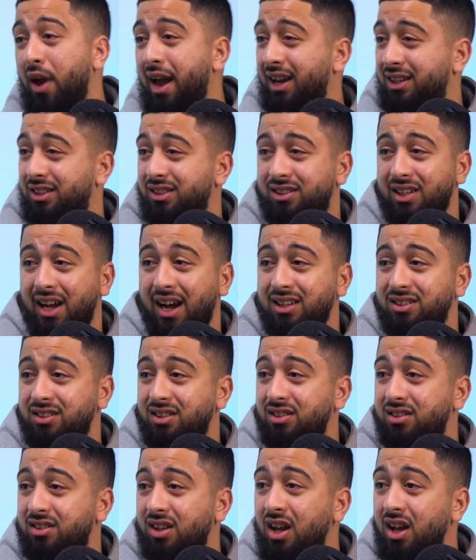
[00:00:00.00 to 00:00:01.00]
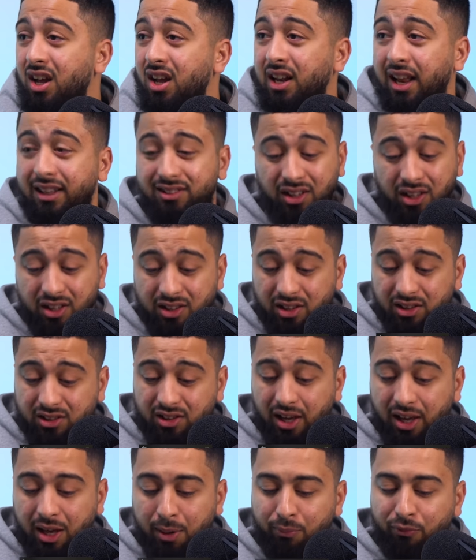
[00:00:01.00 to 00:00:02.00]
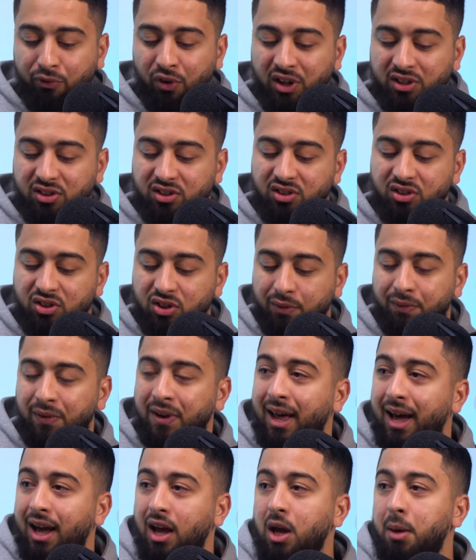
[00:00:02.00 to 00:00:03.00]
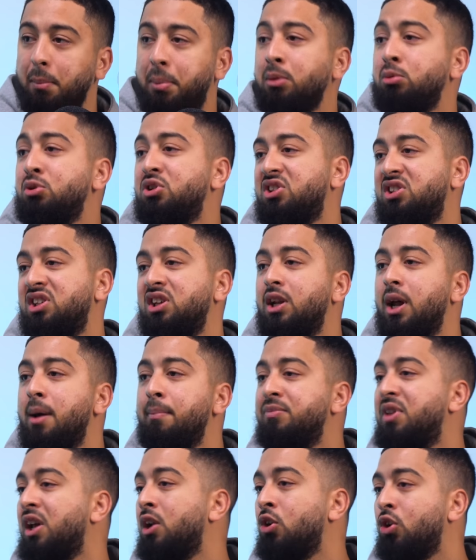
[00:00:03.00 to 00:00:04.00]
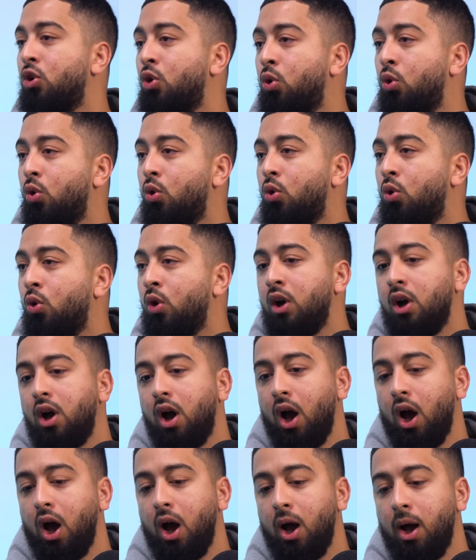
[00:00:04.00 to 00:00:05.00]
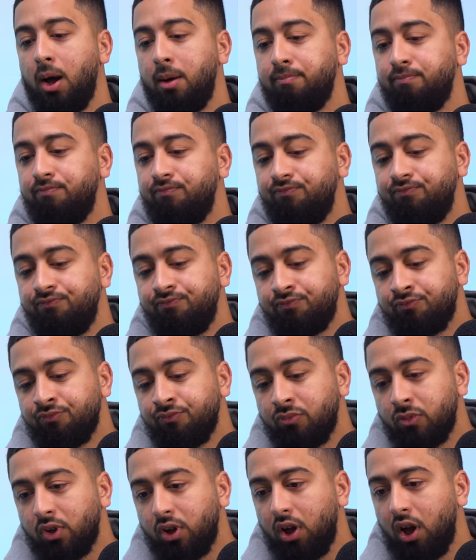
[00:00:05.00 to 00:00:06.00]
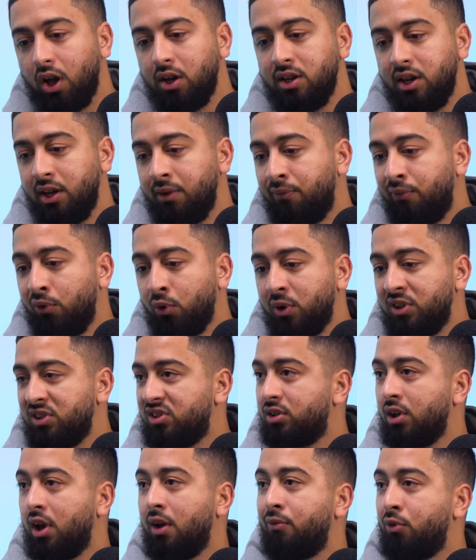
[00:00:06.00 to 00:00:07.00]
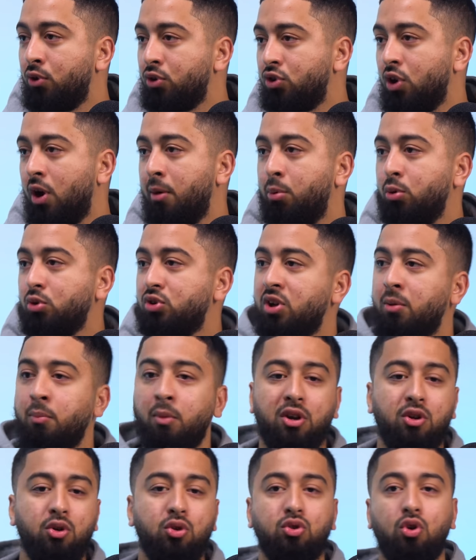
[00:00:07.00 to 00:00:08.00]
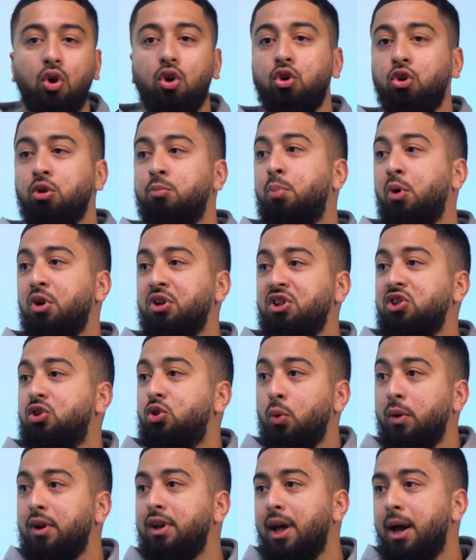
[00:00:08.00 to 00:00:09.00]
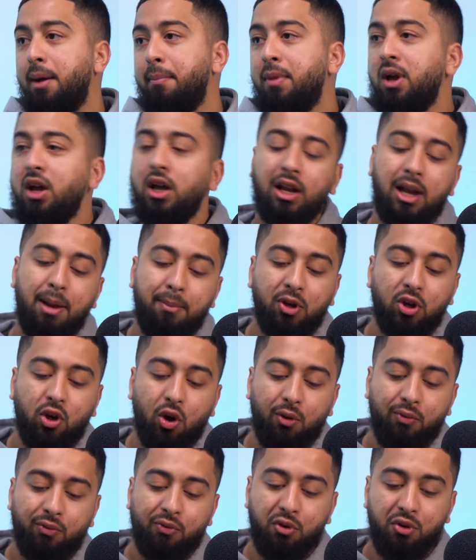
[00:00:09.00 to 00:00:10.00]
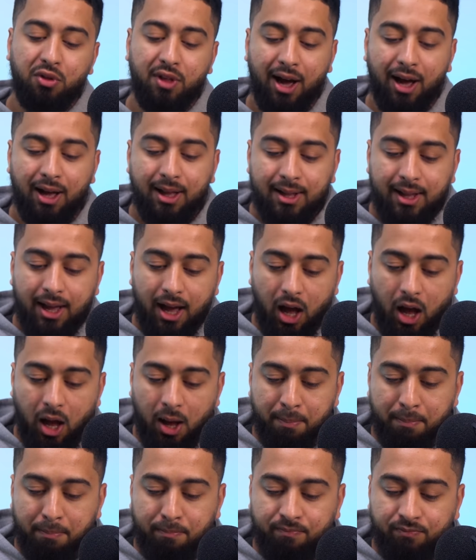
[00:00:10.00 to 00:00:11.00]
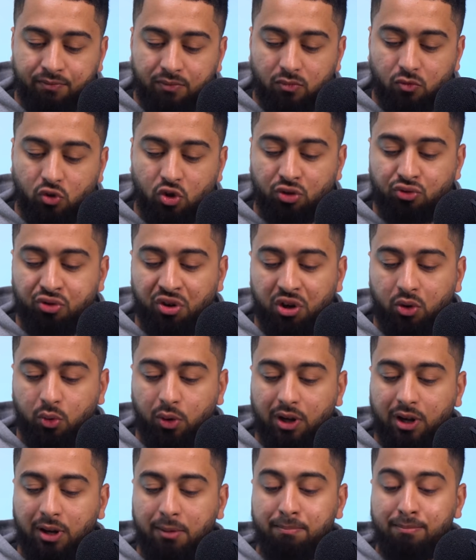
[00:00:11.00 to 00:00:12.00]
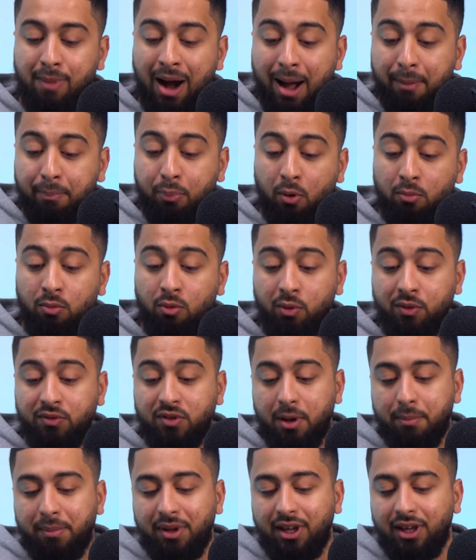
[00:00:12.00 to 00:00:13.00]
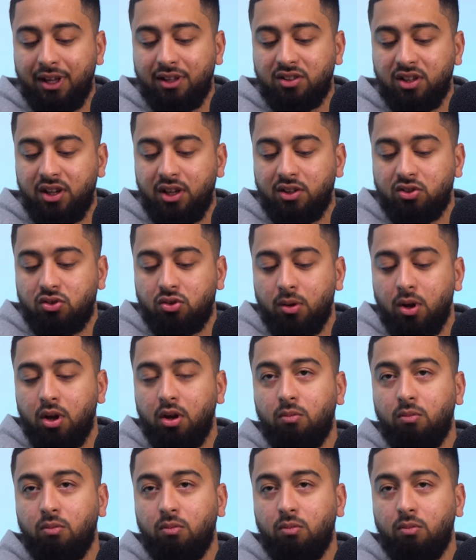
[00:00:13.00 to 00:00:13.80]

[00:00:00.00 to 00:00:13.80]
exercises, yeah. like the, the, the hip thrust and stuff like that. People just see them. They look cool. Um, an influencer, for example, someone who's got good bodies doing them. Mm -hmm. Let me go mm-hmm. through that. Um, just really quickly, my problem with them is is